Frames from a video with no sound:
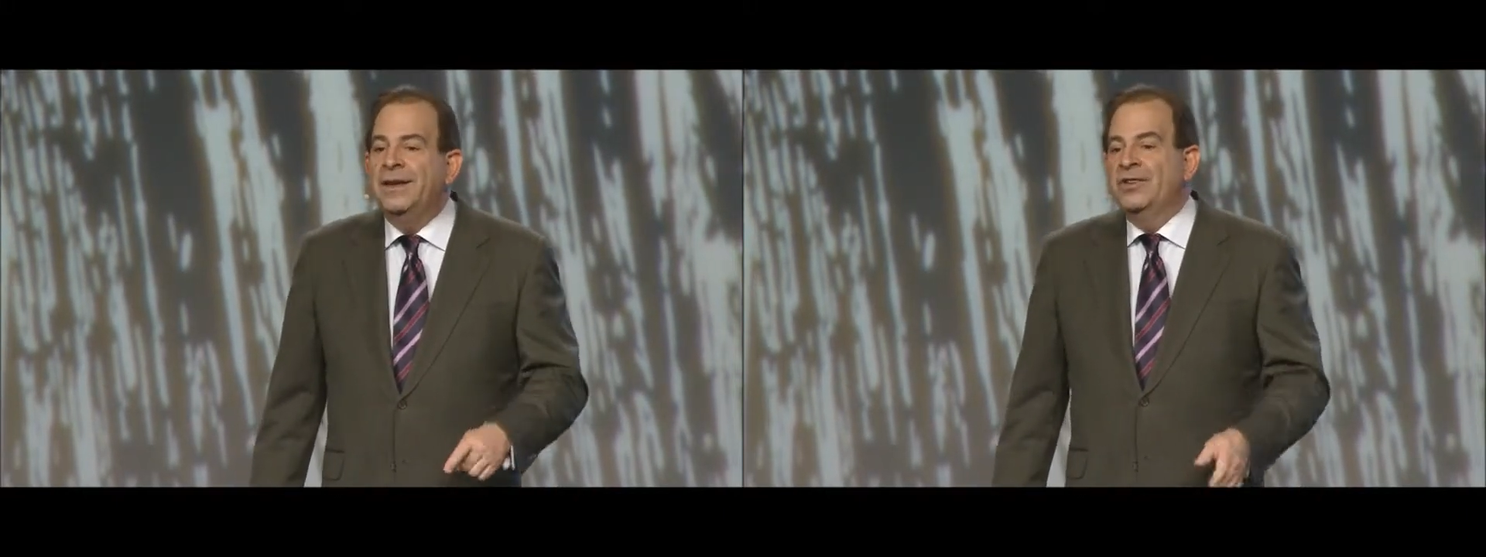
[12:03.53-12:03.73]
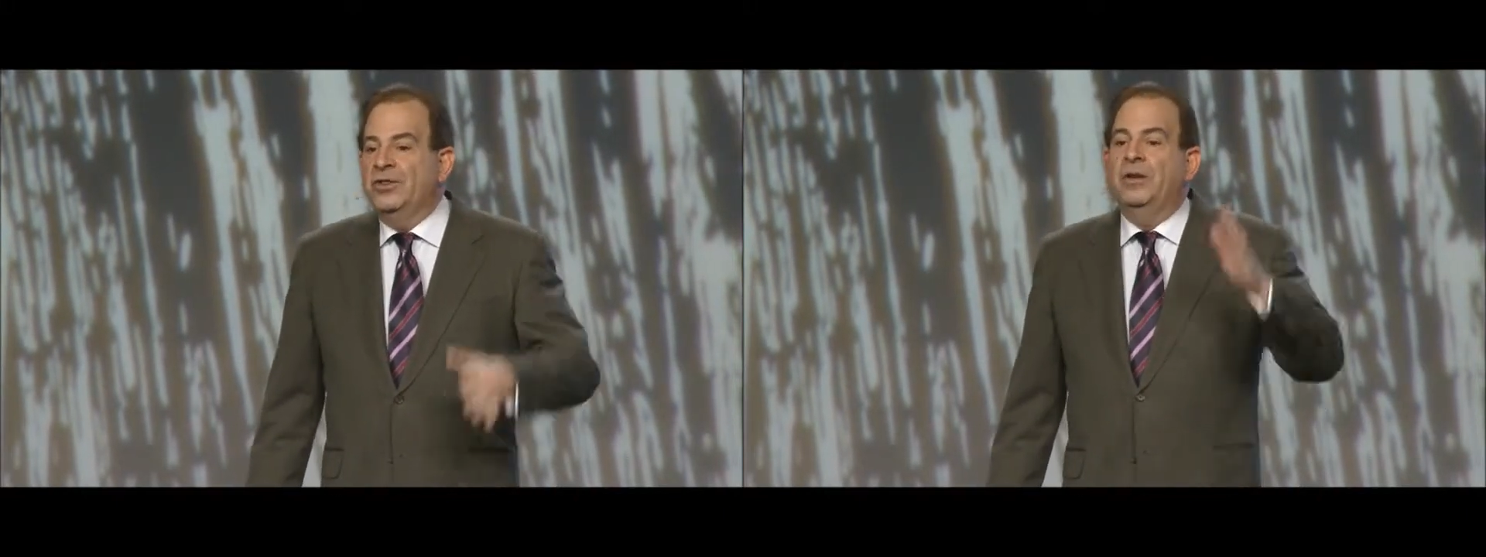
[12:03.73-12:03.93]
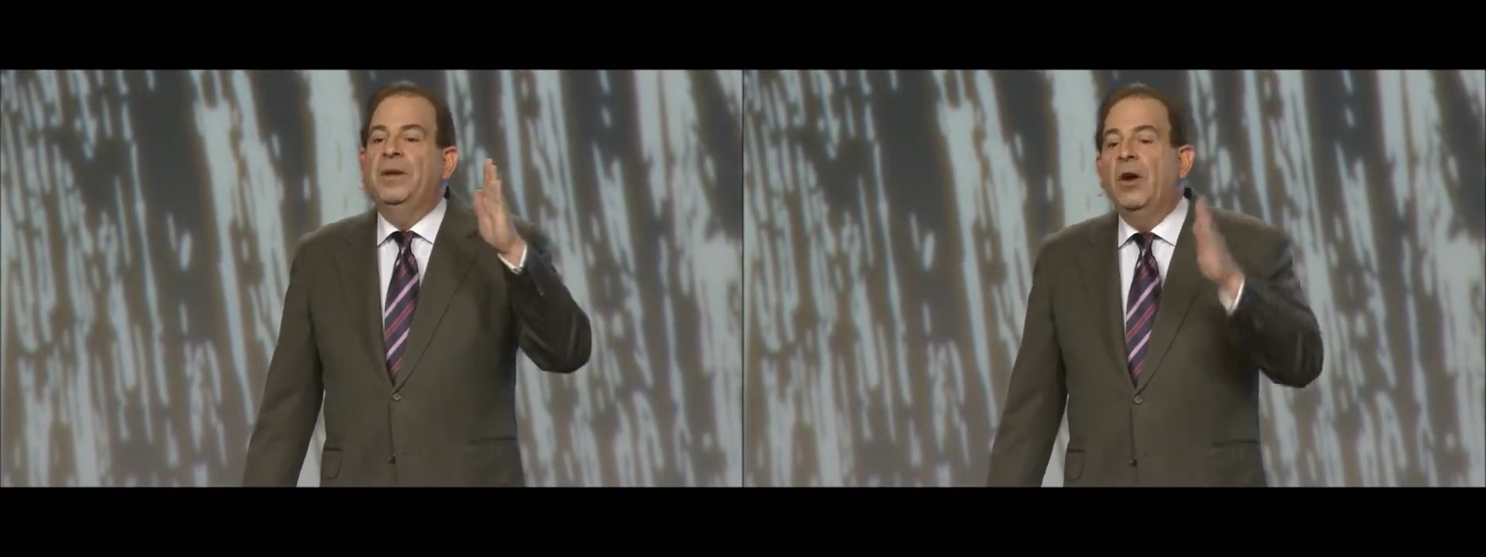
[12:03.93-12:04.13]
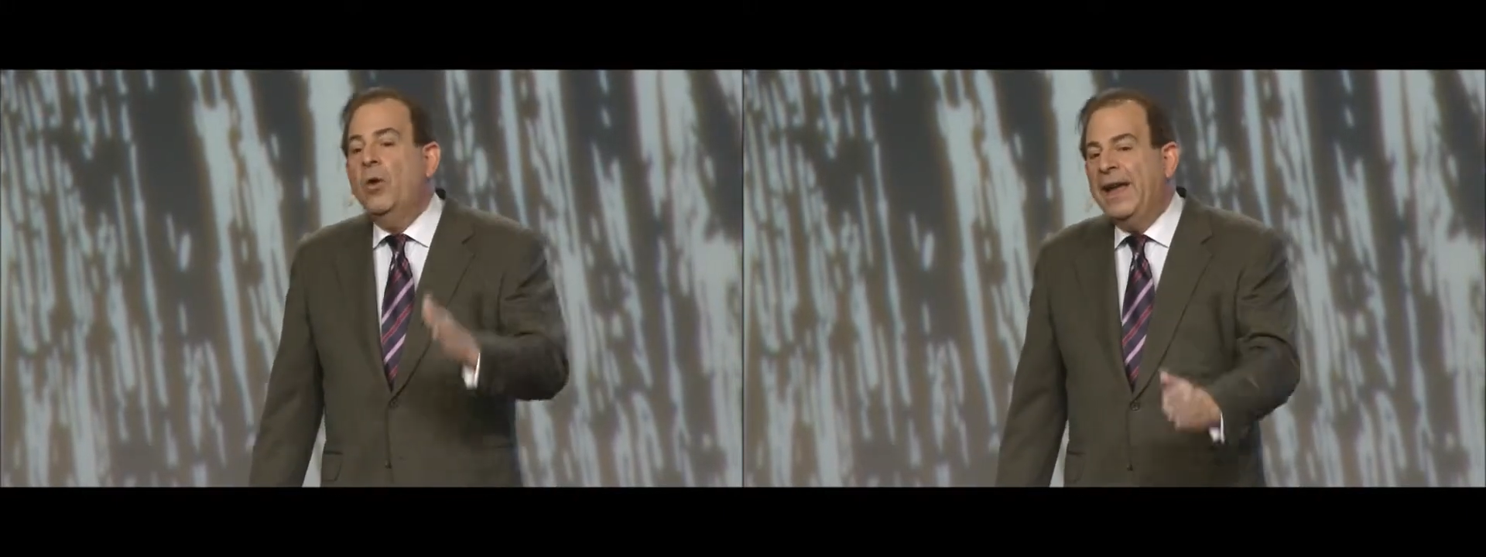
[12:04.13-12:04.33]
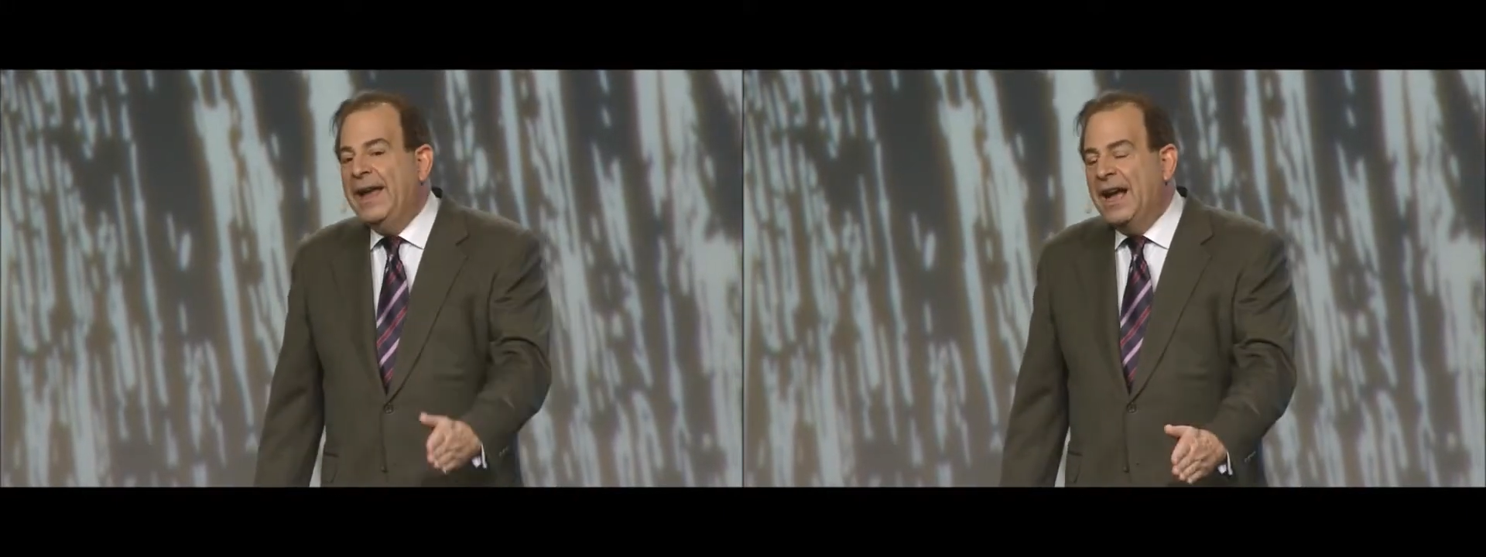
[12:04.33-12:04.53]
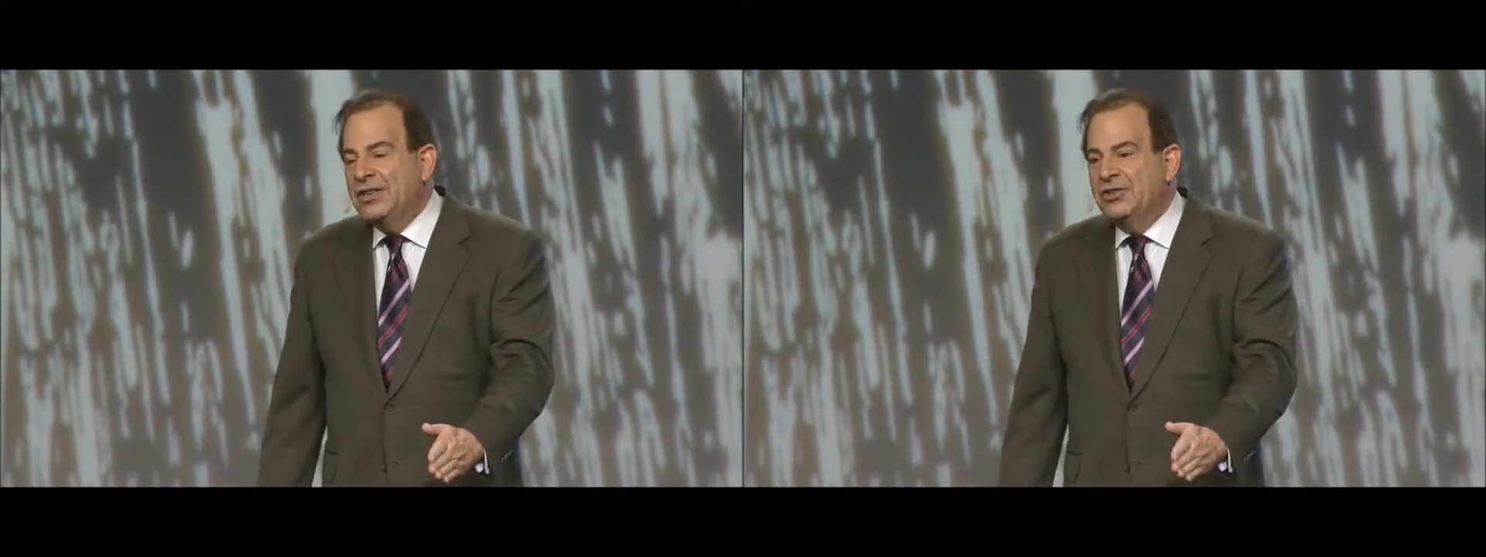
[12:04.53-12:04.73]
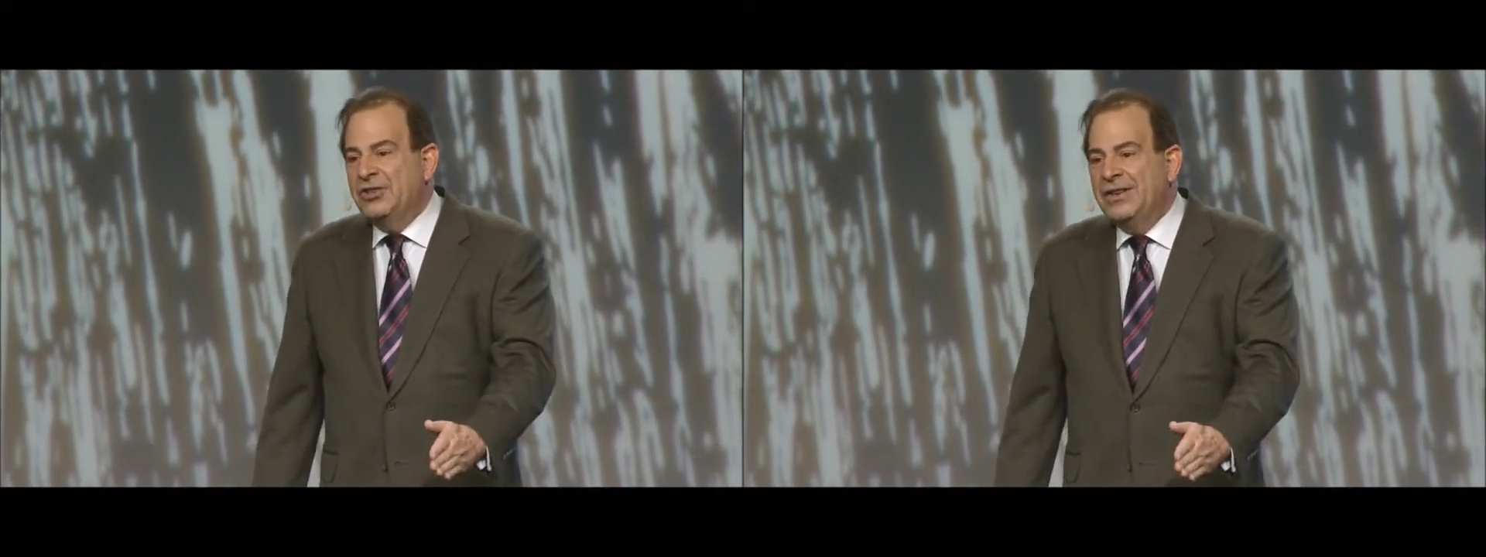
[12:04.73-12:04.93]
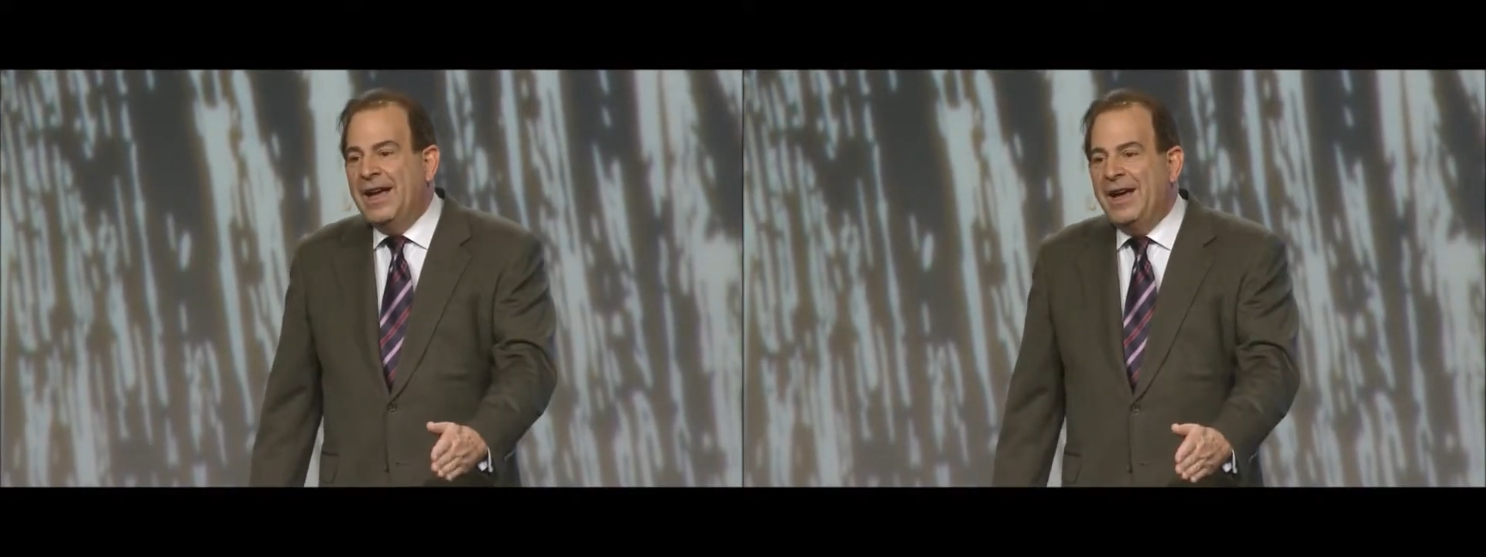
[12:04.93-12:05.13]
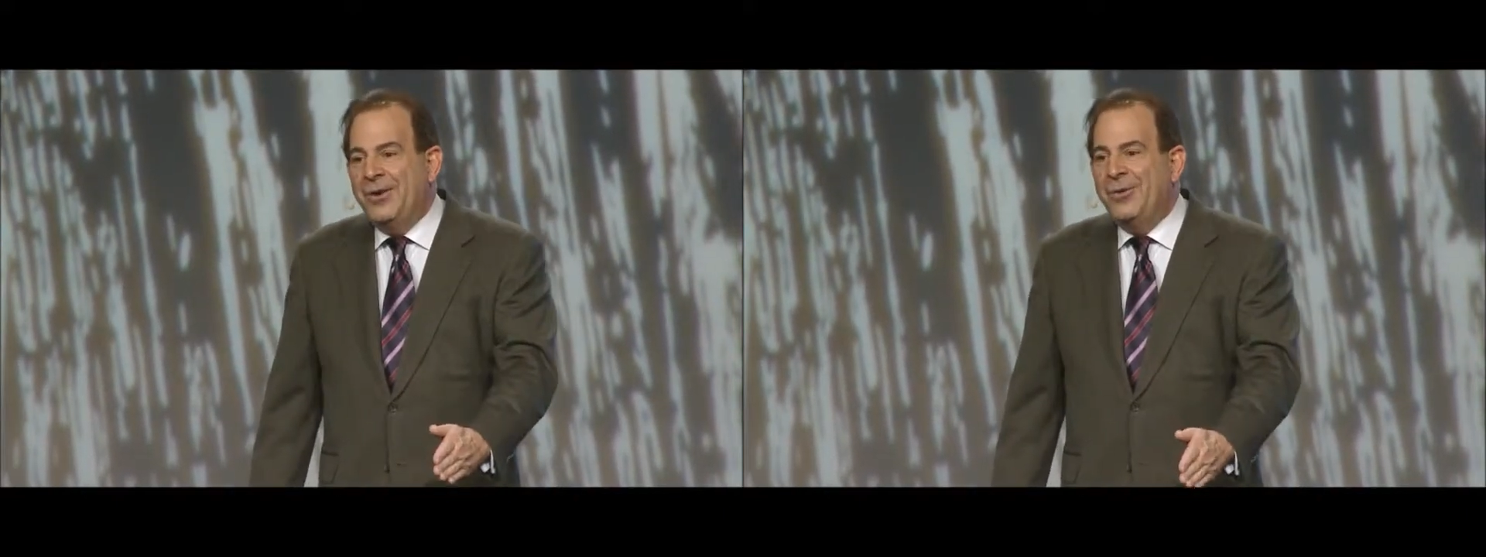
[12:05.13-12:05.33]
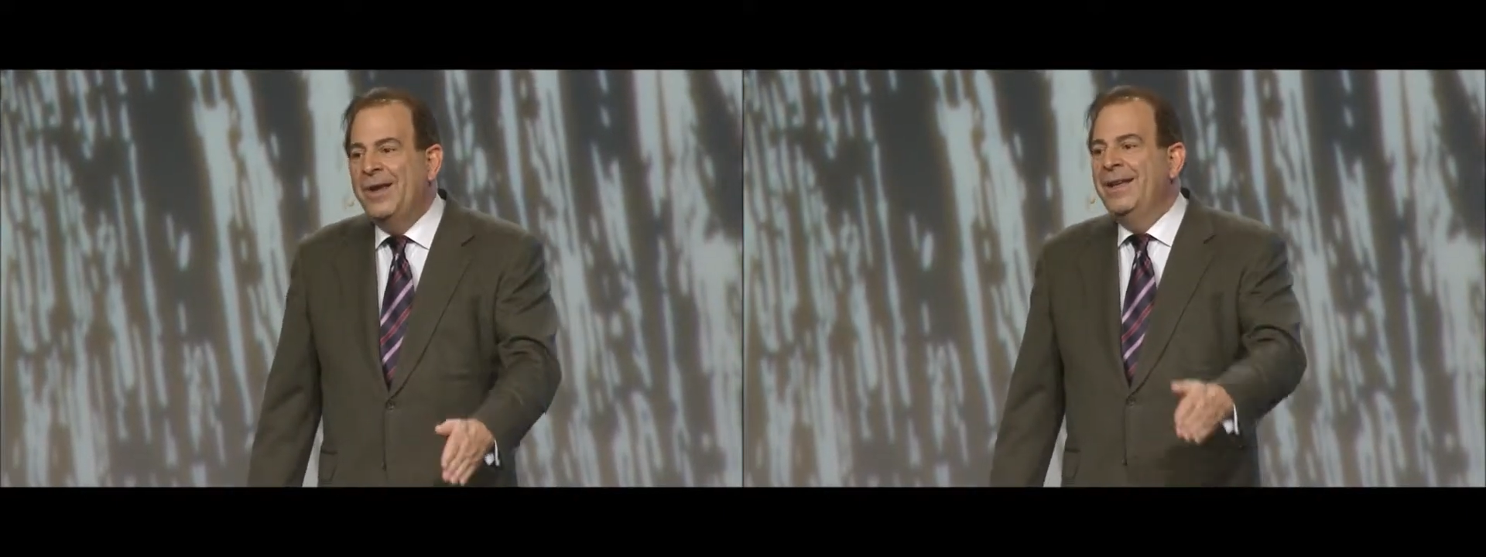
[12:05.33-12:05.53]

So it can be okay oxygen now,